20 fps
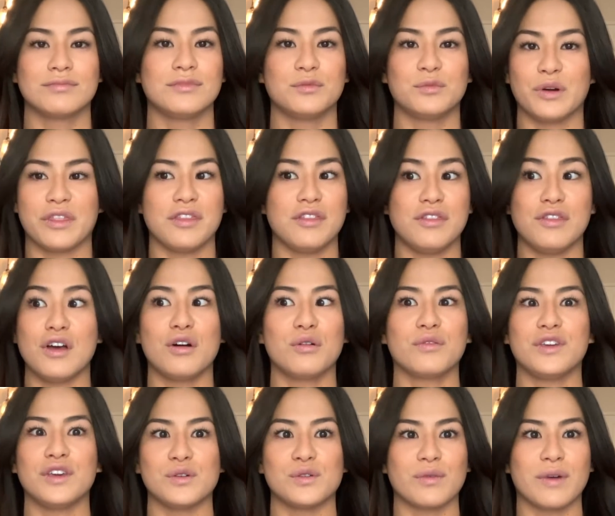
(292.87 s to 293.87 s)
with no
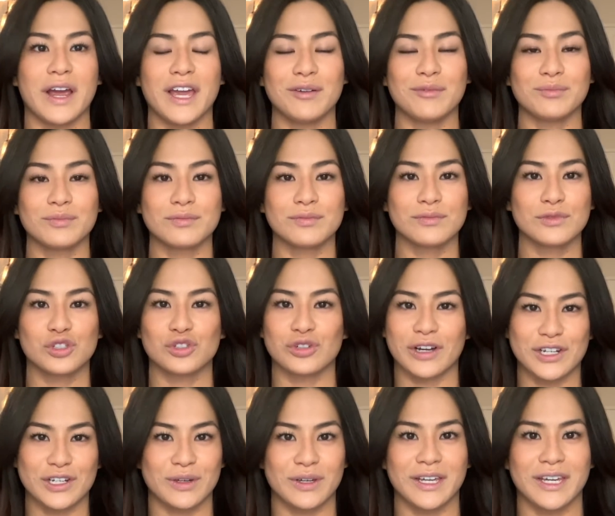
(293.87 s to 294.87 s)
cue, right?
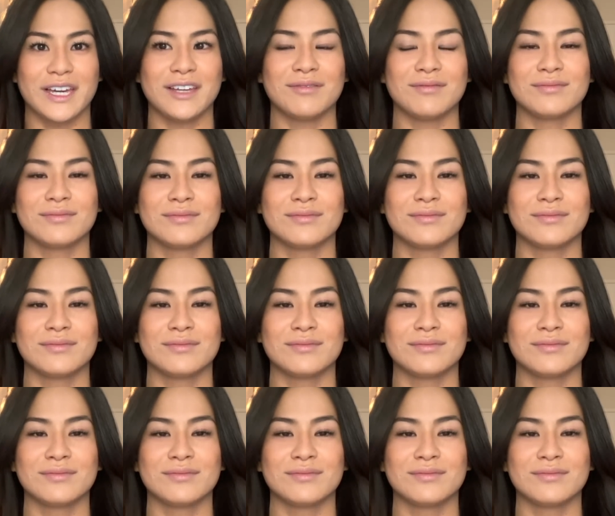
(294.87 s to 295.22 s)
Try doing it.